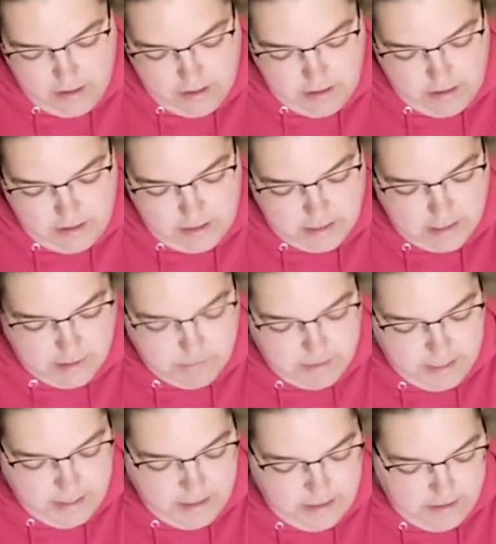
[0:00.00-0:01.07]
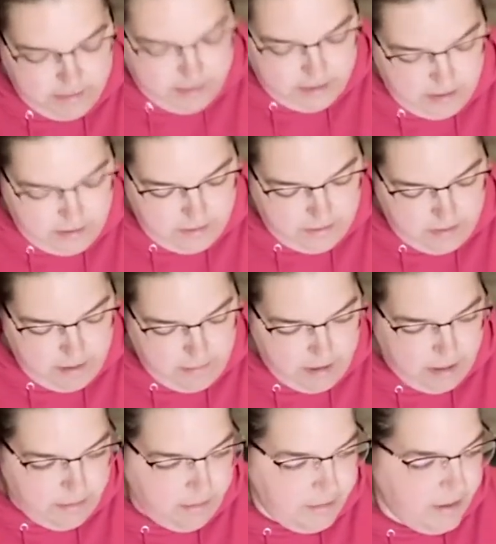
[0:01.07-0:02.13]
And this is brand new, so I
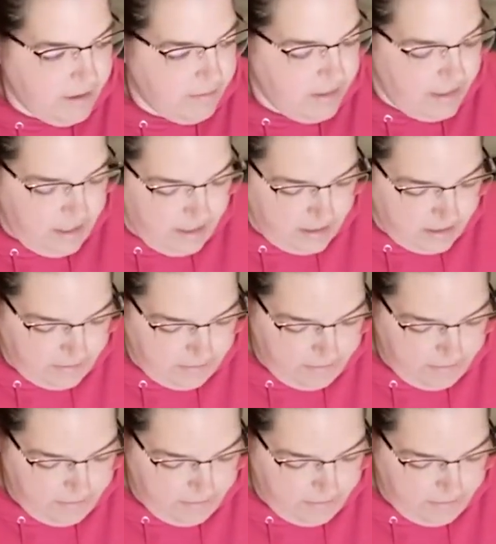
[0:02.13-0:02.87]
probably will have to take off,